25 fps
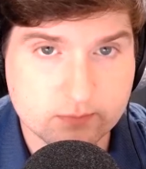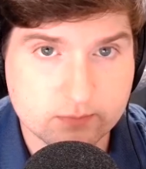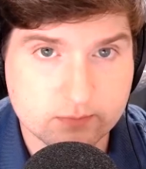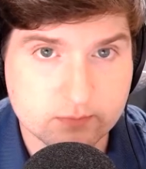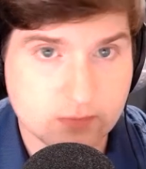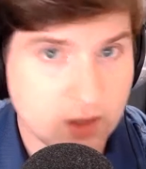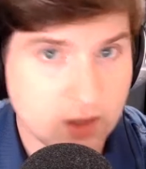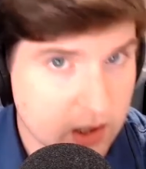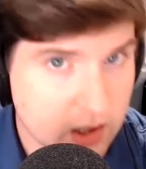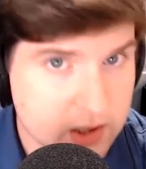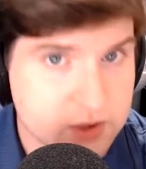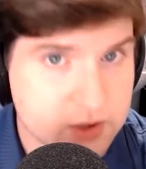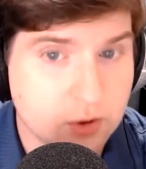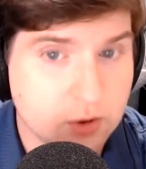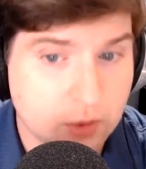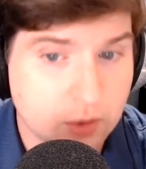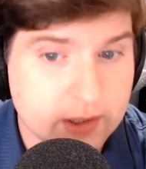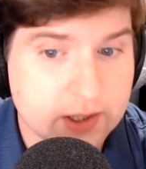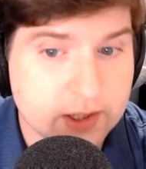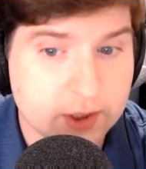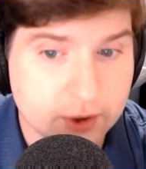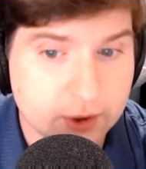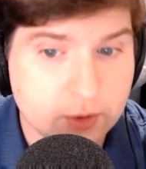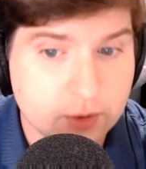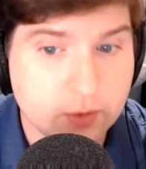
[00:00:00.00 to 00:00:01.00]
God's
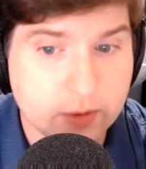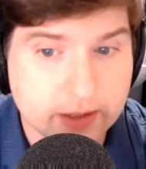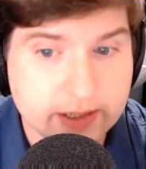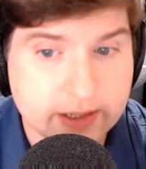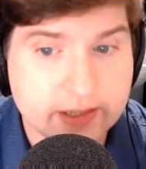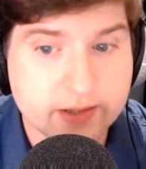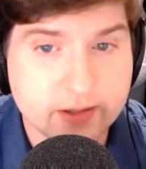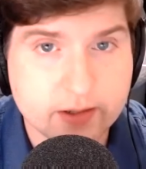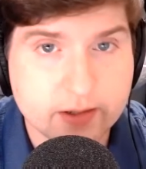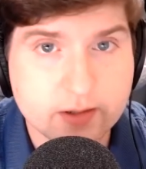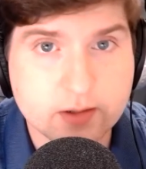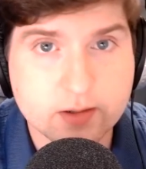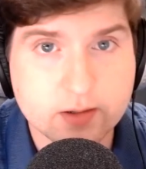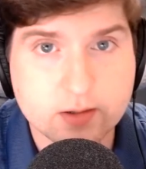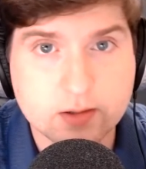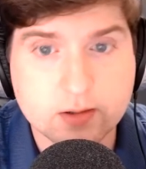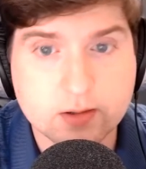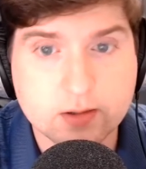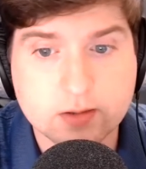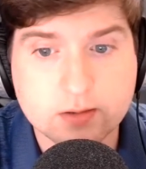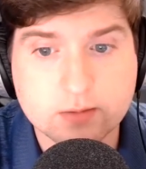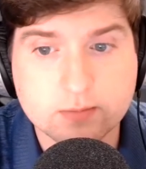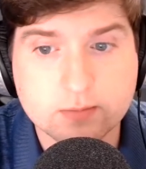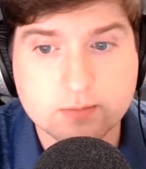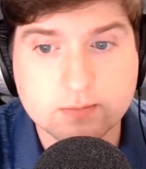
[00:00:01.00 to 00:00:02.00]
going to do it
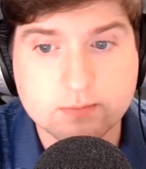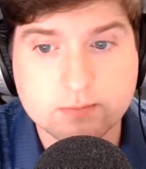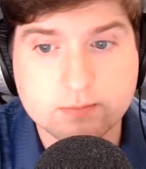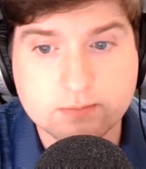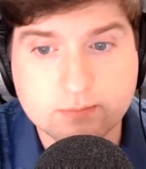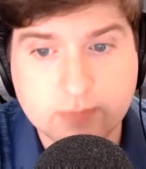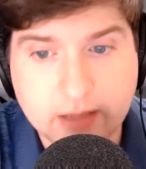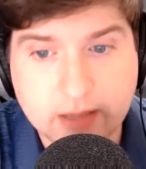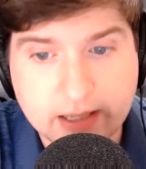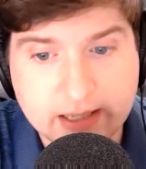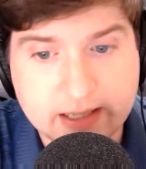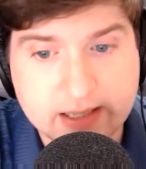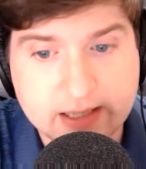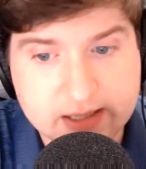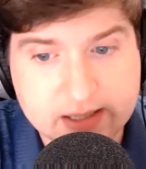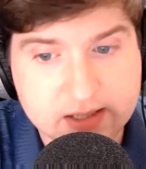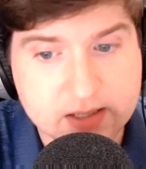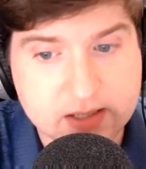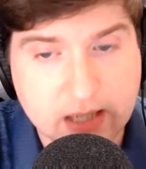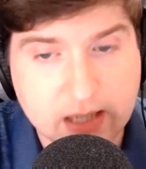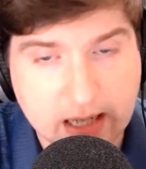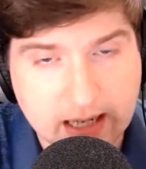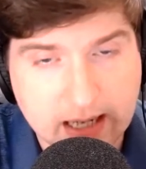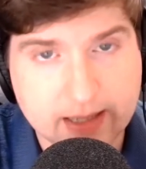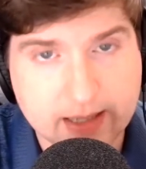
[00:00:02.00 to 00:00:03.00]
in
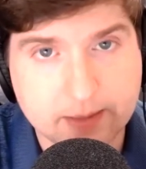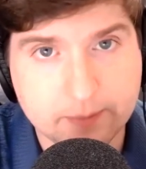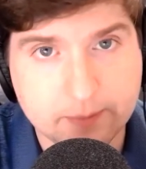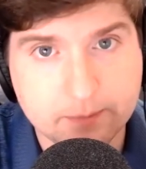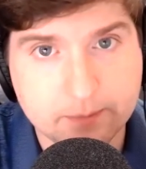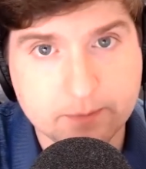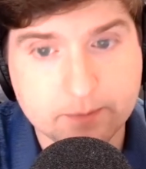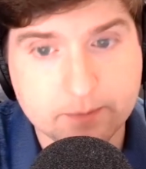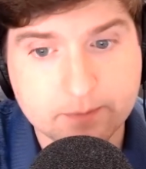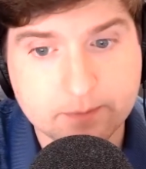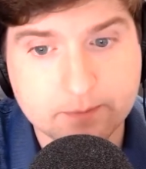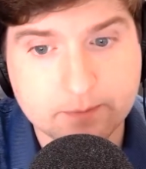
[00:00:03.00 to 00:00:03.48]
his time.